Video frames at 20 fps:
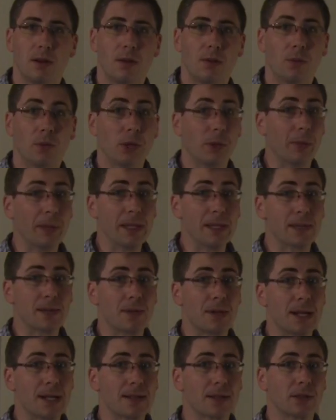Well, the beans and
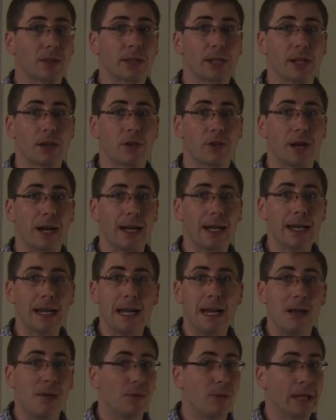rice are looking great.
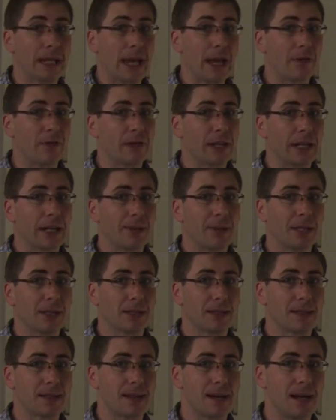We can't forget about
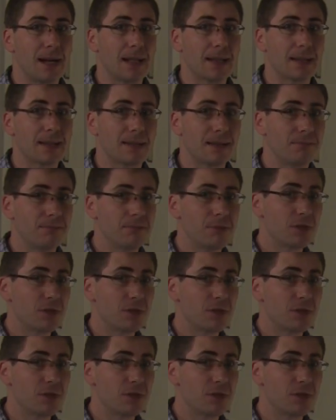the sauce.